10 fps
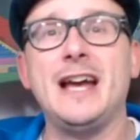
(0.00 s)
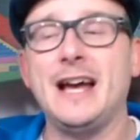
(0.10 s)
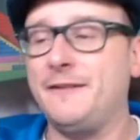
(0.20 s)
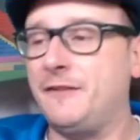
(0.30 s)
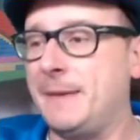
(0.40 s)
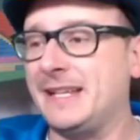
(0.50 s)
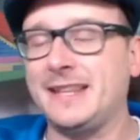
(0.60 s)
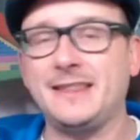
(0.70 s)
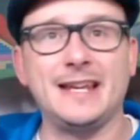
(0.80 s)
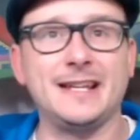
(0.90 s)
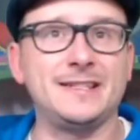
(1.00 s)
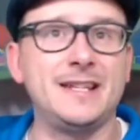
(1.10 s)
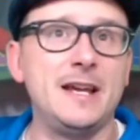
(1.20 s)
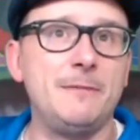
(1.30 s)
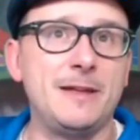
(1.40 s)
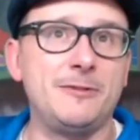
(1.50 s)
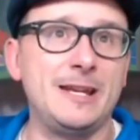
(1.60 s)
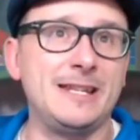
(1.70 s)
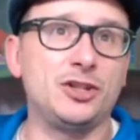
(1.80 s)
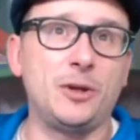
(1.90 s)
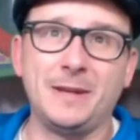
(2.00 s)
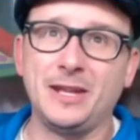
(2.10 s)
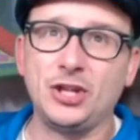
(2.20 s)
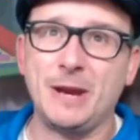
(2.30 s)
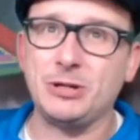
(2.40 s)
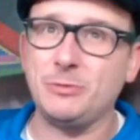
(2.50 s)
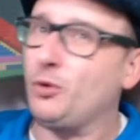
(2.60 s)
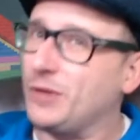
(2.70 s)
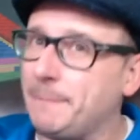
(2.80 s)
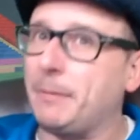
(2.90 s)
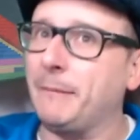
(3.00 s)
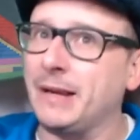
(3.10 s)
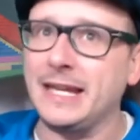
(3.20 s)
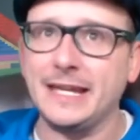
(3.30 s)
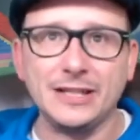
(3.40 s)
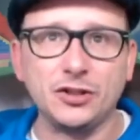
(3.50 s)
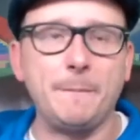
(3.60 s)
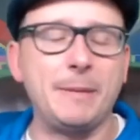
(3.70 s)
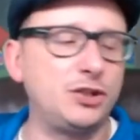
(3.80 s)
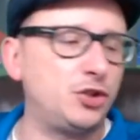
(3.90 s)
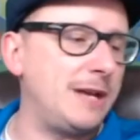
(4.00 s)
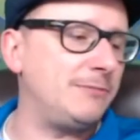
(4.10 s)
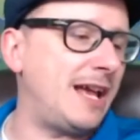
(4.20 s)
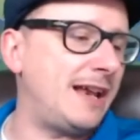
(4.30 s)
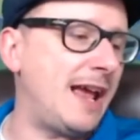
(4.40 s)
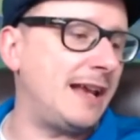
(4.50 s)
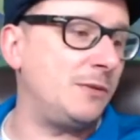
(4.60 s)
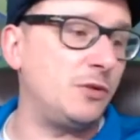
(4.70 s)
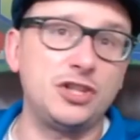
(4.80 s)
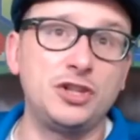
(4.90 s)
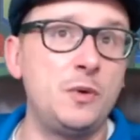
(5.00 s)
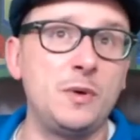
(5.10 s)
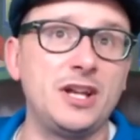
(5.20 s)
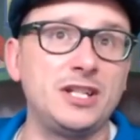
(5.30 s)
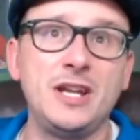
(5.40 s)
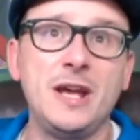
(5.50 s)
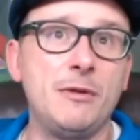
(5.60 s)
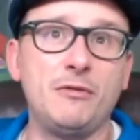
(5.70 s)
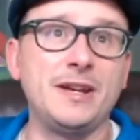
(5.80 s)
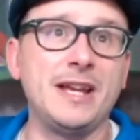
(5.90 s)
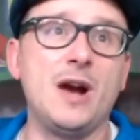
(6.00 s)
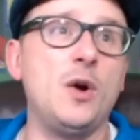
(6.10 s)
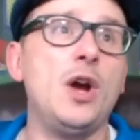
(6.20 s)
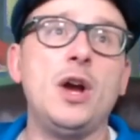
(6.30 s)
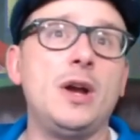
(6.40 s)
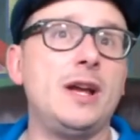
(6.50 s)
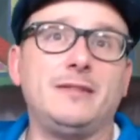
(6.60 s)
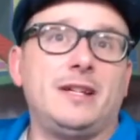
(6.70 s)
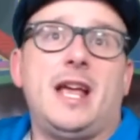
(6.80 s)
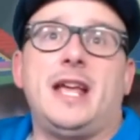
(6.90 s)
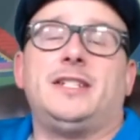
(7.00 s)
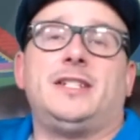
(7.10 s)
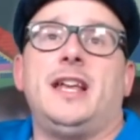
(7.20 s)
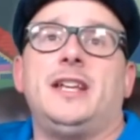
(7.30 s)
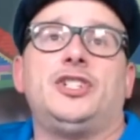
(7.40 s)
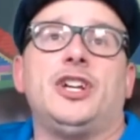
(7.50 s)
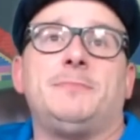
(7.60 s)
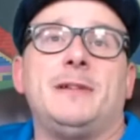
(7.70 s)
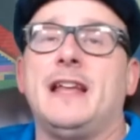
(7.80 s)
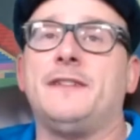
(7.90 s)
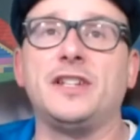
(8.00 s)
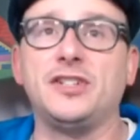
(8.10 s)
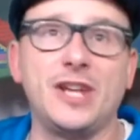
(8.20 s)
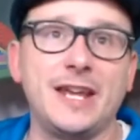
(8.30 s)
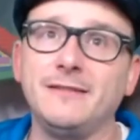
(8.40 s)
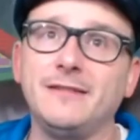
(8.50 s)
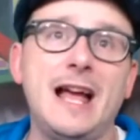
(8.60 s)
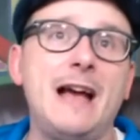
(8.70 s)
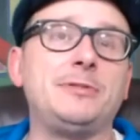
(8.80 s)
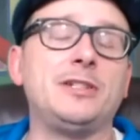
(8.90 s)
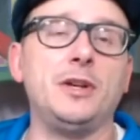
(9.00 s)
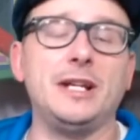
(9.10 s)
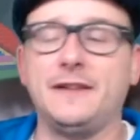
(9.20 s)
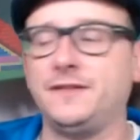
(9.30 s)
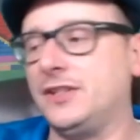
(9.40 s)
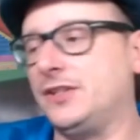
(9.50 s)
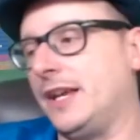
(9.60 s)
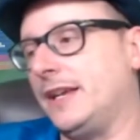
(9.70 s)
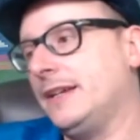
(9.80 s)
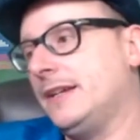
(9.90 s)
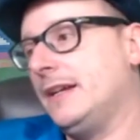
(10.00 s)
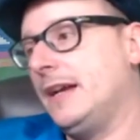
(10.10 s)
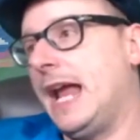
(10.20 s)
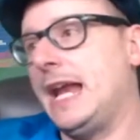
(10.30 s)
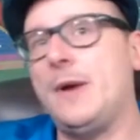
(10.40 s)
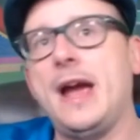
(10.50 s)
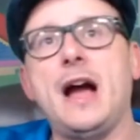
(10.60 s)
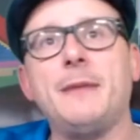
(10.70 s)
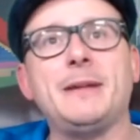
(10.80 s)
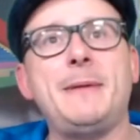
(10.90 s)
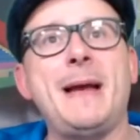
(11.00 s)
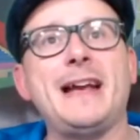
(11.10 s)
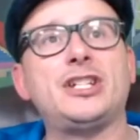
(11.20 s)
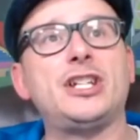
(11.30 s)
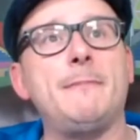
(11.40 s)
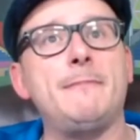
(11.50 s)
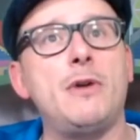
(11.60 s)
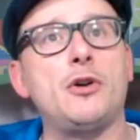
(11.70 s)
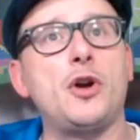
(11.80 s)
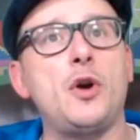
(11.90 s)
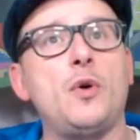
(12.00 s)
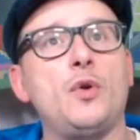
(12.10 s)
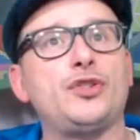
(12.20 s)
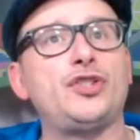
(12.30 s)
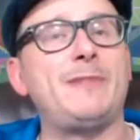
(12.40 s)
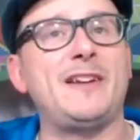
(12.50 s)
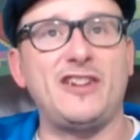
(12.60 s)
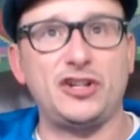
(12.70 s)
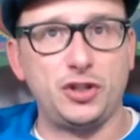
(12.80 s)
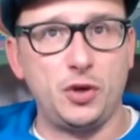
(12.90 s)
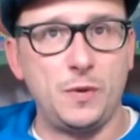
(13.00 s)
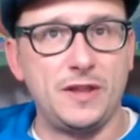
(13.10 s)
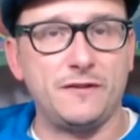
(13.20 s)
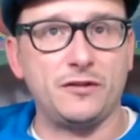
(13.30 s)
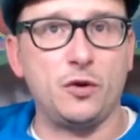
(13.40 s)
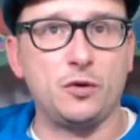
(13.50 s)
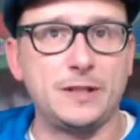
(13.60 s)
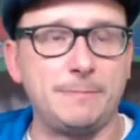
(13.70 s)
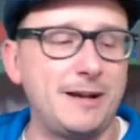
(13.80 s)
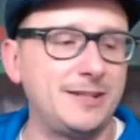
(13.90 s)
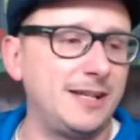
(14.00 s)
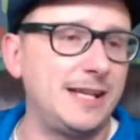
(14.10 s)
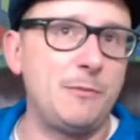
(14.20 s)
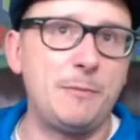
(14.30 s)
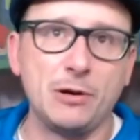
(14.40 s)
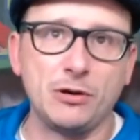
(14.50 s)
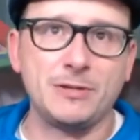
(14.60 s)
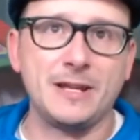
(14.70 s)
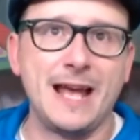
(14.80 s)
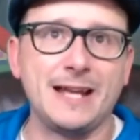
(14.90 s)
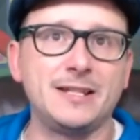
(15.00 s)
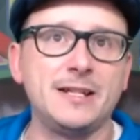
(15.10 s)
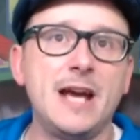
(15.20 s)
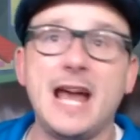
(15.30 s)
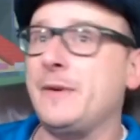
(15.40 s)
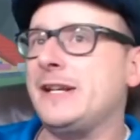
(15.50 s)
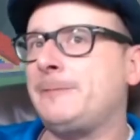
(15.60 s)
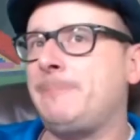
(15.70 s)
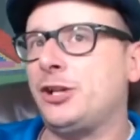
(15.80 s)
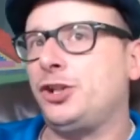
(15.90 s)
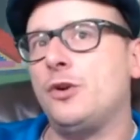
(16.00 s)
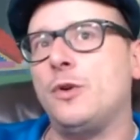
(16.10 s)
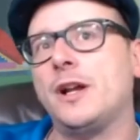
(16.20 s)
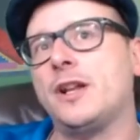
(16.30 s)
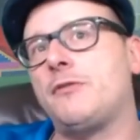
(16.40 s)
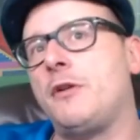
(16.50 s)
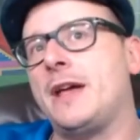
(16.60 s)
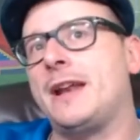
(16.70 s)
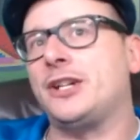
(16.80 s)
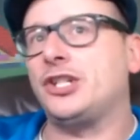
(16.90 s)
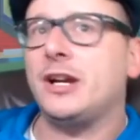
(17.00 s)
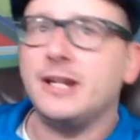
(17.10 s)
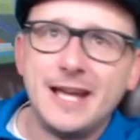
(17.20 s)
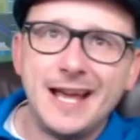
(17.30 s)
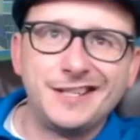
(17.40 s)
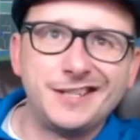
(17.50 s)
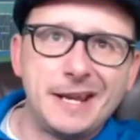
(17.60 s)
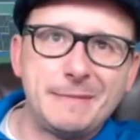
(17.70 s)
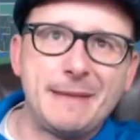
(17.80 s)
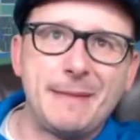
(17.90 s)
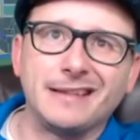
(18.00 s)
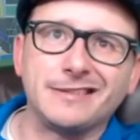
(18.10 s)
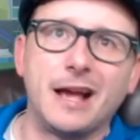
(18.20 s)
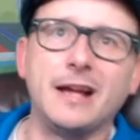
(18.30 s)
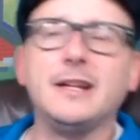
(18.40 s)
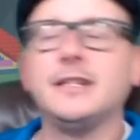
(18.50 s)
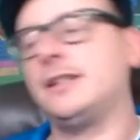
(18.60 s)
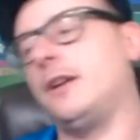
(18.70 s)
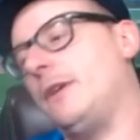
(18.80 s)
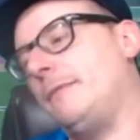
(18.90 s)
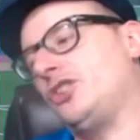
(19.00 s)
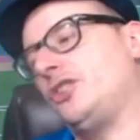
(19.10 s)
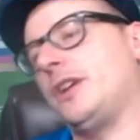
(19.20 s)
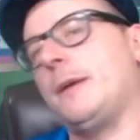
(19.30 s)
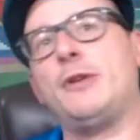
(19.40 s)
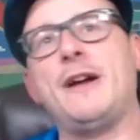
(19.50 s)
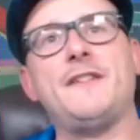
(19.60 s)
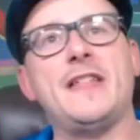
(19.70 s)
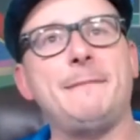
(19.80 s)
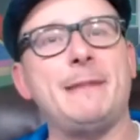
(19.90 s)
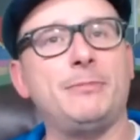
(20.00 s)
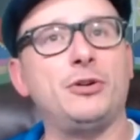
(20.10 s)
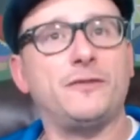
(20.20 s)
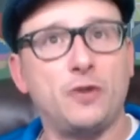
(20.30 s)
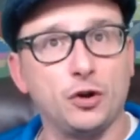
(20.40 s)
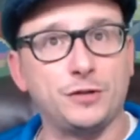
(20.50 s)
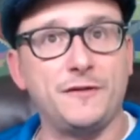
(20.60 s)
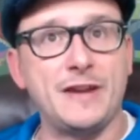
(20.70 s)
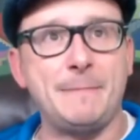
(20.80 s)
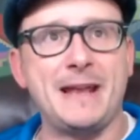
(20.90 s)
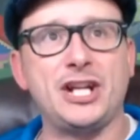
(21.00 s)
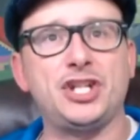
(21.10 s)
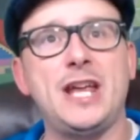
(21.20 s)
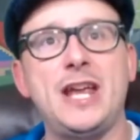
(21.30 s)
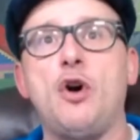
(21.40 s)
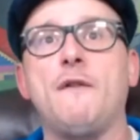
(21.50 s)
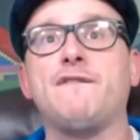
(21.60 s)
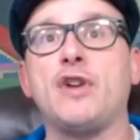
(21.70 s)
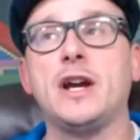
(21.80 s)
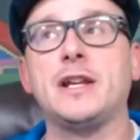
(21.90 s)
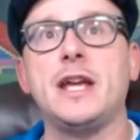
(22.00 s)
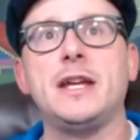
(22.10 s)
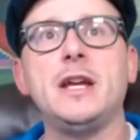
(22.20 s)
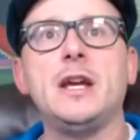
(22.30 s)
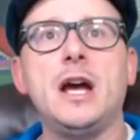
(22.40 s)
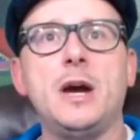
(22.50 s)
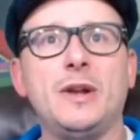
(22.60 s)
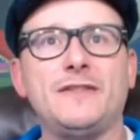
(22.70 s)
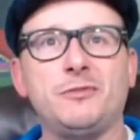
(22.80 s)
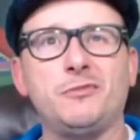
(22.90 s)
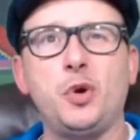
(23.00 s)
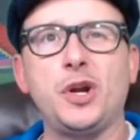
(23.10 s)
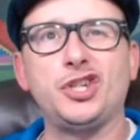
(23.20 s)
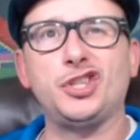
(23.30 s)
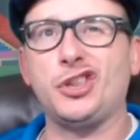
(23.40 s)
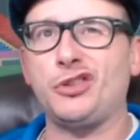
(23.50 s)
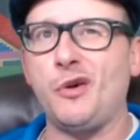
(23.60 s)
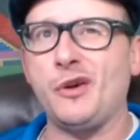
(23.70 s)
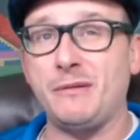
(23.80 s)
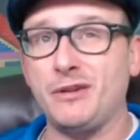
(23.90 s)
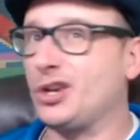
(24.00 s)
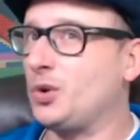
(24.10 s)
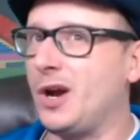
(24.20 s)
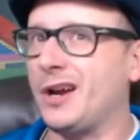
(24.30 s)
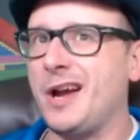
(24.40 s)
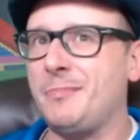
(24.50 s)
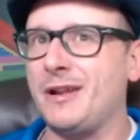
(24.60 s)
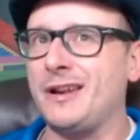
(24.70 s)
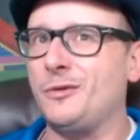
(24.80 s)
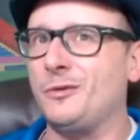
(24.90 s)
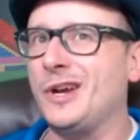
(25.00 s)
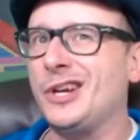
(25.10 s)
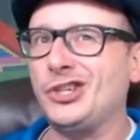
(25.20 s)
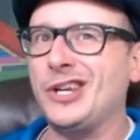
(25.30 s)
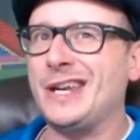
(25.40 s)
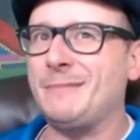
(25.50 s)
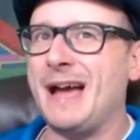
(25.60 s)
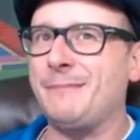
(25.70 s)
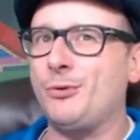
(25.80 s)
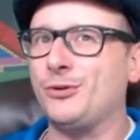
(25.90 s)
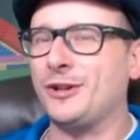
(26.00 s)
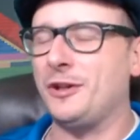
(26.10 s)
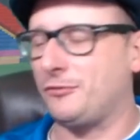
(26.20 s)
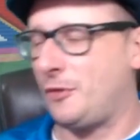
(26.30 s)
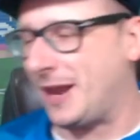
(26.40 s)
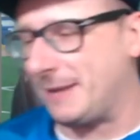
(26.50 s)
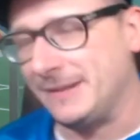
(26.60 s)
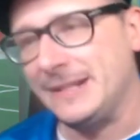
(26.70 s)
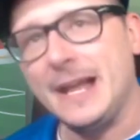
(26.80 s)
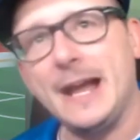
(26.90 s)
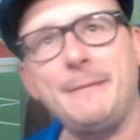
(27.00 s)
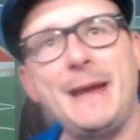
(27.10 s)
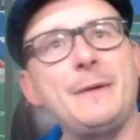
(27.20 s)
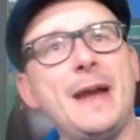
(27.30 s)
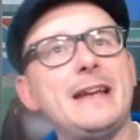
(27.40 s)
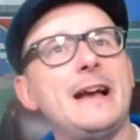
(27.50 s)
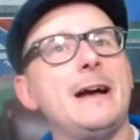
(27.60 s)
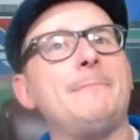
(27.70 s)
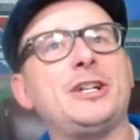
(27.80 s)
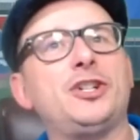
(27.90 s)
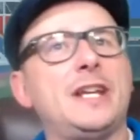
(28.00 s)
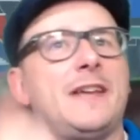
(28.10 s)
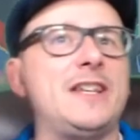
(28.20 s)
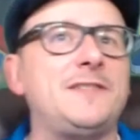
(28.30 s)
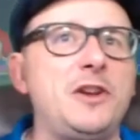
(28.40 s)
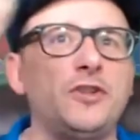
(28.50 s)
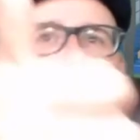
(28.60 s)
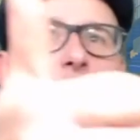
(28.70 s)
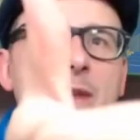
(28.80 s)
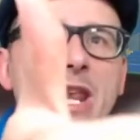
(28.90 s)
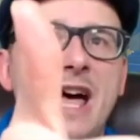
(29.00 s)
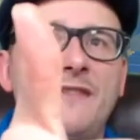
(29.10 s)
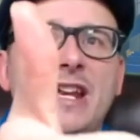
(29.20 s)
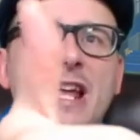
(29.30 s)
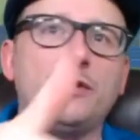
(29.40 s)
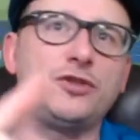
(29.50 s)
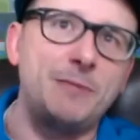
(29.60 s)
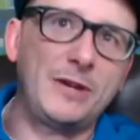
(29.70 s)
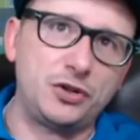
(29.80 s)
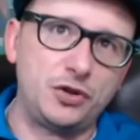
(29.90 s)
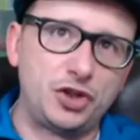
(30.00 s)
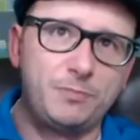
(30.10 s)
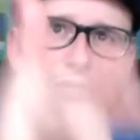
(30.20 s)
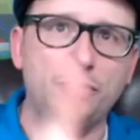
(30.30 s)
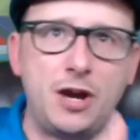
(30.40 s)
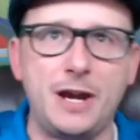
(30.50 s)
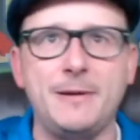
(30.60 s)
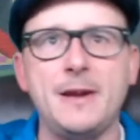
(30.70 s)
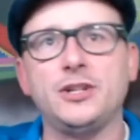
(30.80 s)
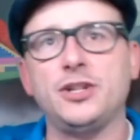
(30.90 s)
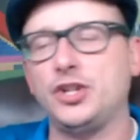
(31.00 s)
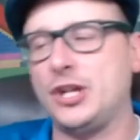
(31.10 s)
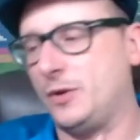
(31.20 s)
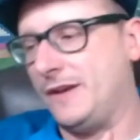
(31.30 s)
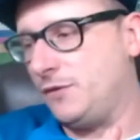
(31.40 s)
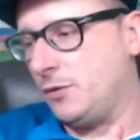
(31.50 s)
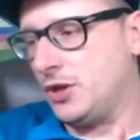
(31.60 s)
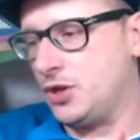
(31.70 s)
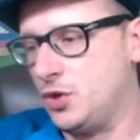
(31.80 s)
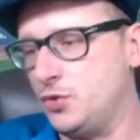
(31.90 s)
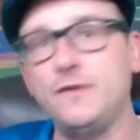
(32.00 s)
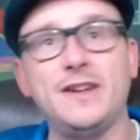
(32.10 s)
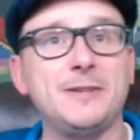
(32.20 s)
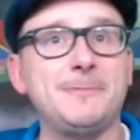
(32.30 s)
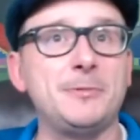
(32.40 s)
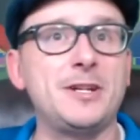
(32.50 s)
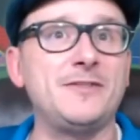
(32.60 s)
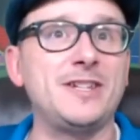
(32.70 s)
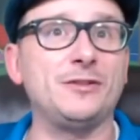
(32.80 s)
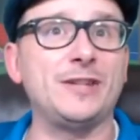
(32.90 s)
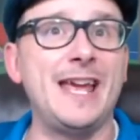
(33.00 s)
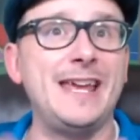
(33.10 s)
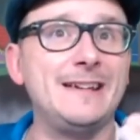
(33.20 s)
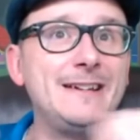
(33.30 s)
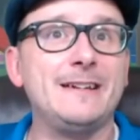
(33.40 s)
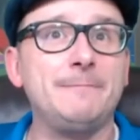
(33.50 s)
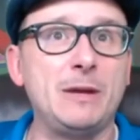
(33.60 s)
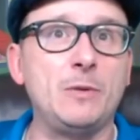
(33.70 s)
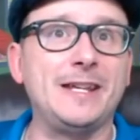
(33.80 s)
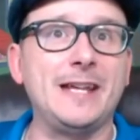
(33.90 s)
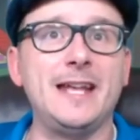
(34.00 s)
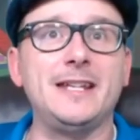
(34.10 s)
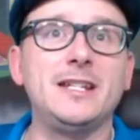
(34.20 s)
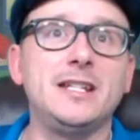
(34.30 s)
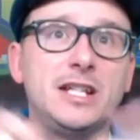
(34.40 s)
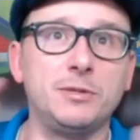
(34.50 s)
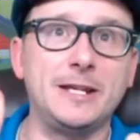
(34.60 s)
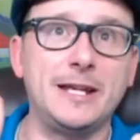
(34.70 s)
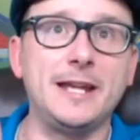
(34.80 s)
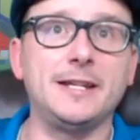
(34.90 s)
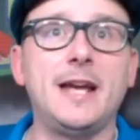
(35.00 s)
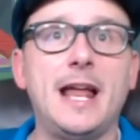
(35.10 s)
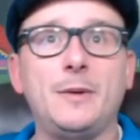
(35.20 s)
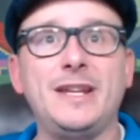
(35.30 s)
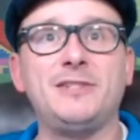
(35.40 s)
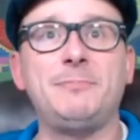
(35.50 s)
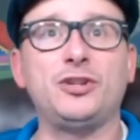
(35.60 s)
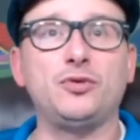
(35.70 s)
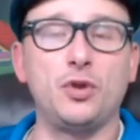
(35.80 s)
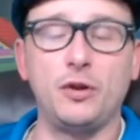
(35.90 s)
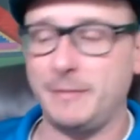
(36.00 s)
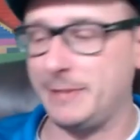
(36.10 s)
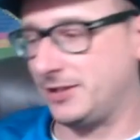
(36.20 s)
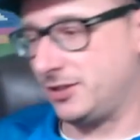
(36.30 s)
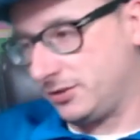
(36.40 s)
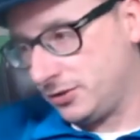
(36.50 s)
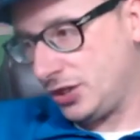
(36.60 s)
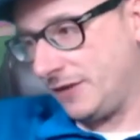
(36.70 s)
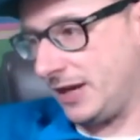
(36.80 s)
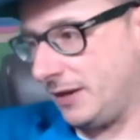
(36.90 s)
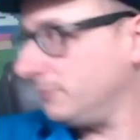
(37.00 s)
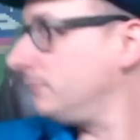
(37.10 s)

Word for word: uh, for better things, whether in the top end of the Championship or in the Premier League. He's got big dreams and he wants to do it with us, but right now, he's, he's just been left at sea. Absolutely left at sea. Anyway, I'm going to be back tomorrow, or very, very soon, with, of course, the Preston game. We build up to that. Halloween special, I'm going to throw that at you. It's going to be a belter. So uh, make sure you come around for that bad boy. And, of course, don't forget Ben H D on Friday. Uh, we'll have some questions to throw at him. I've got a, quite a couple of little sneaky bad boys I'm going to throw at him. Um, anyway, uh, make sure you give this video some loving, and also make sure you subscribe to the channel if you are new. New videos pretty much every single day. Big weekend this weekend. Halloween specials all over the place. Ciao for now.